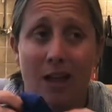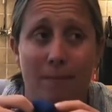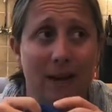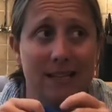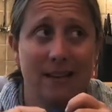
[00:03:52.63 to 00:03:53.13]

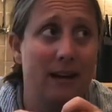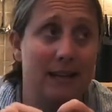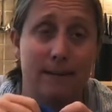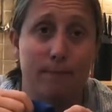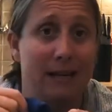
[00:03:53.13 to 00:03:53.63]
My son
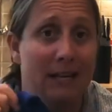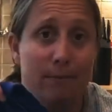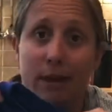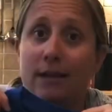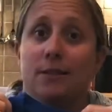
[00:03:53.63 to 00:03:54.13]
hasn't been
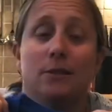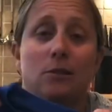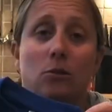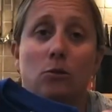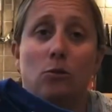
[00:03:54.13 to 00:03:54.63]
back to
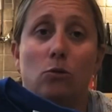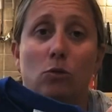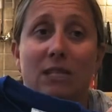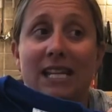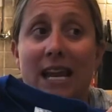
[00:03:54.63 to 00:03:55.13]
school
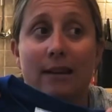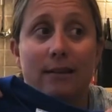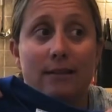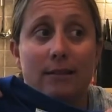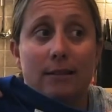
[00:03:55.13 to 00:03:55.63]

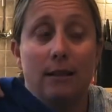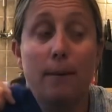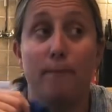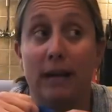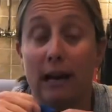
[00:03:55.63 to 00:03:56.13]
since the
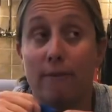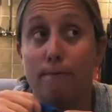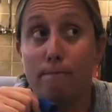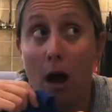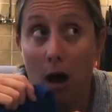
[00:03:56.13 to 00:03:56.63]
middle of
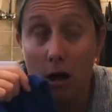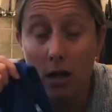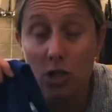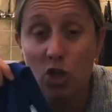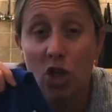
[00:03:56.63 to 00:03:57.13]

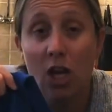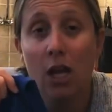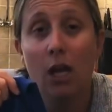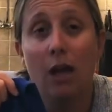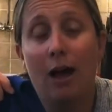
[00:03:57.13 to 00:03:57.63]
March.
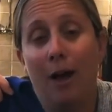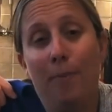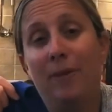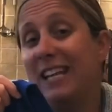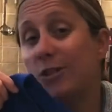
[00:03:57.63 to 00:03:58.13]

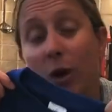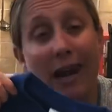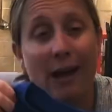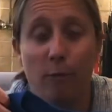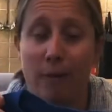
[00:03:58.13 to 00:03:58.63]
He's not
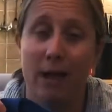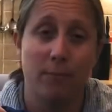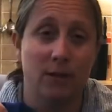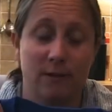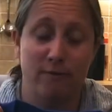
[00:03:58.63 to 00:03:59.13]
allowed back
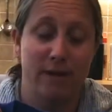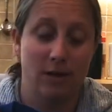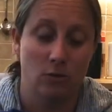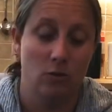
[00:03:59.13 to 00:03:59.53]
because of medical